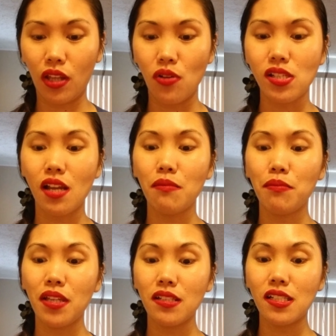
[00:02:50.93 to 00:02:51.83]

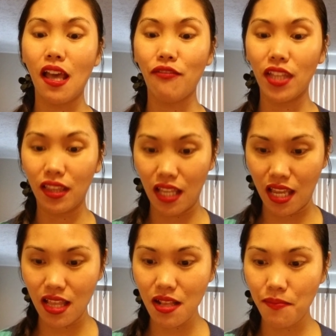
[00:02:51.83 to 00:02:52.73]

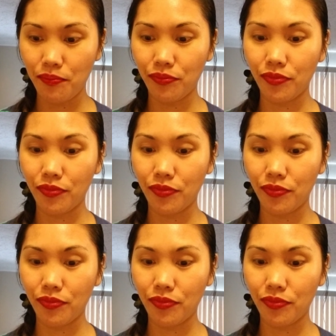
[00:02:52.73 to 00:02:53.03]
2017